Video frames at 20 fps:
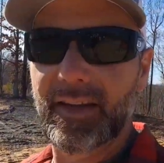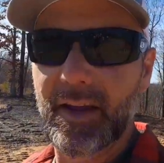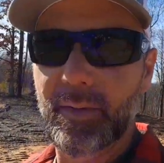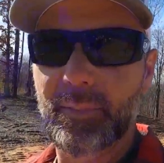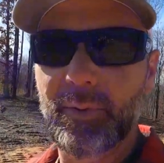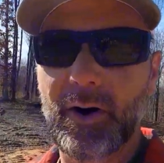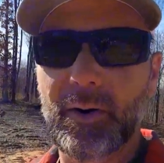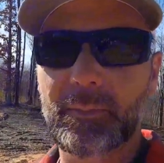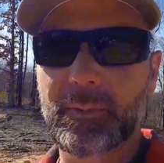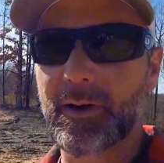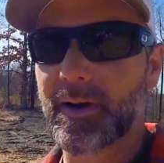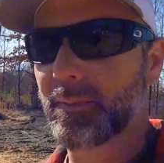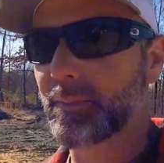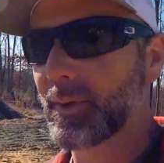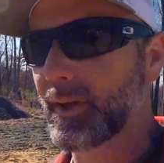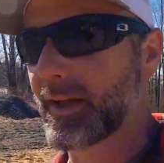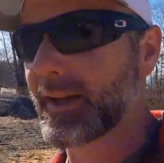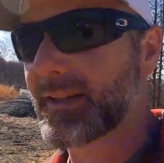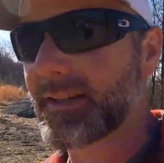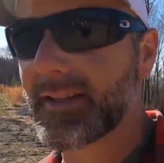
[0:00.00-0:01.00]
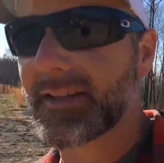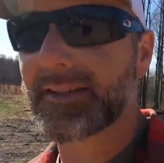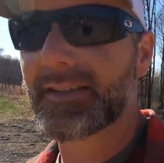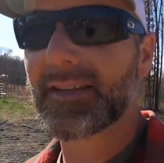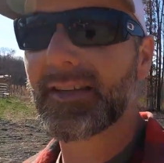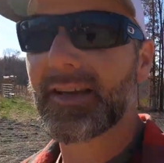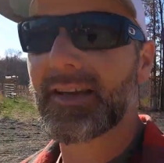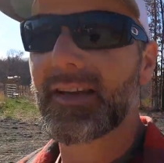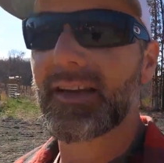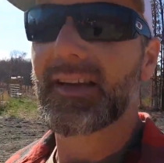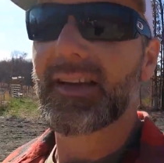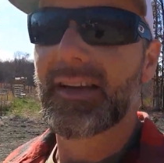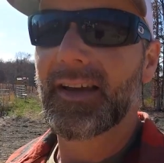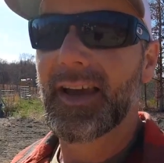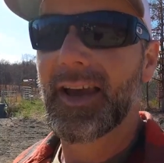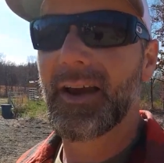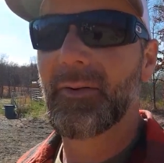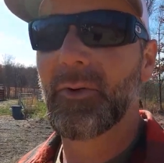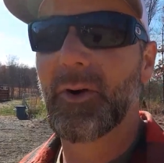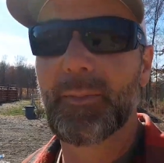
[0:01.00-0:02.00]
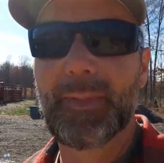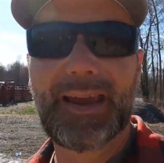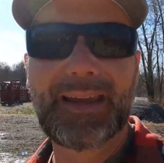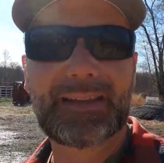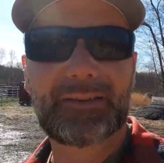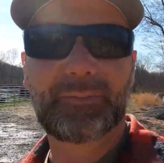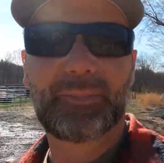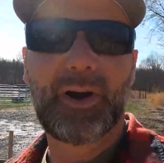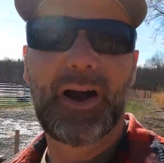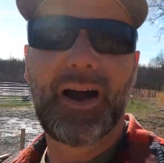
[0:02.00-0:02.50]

the appropriate places, and we're making